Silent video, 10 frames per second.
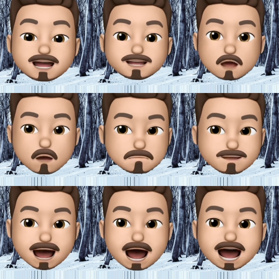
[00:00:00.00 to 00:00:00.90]

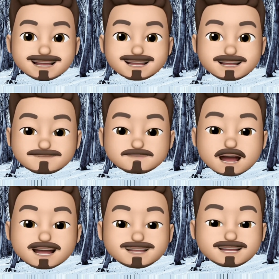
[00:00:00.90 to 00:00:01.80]
compact in a
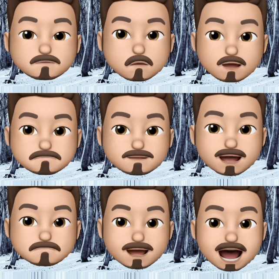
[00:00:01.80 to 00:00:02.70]

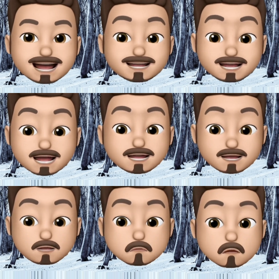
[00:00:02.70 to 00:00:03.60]
91-minute package that
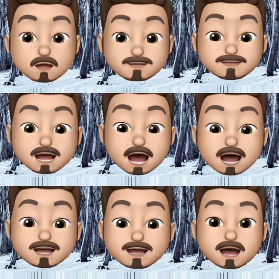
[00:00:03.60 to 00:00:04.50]
you will
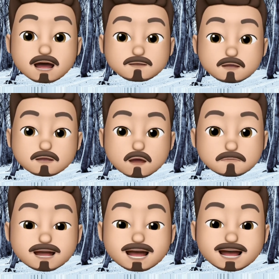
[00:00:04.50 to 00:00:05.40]
dig. It could
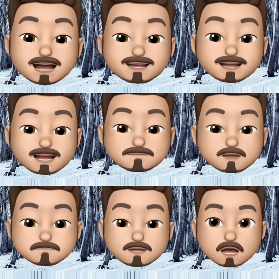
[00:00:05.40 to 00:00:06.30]
so easily have
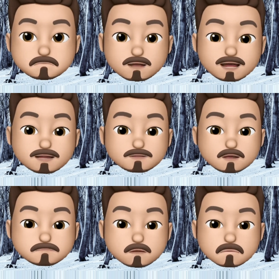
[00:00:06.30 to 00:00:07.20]
just been spun into
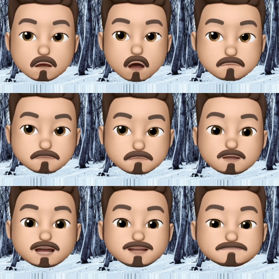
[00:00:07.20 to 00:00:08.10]
a more
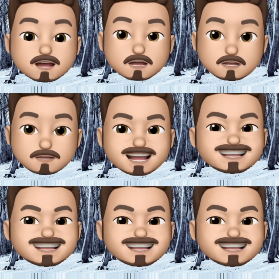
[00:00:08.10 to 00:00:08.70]
popcorn-y, conventional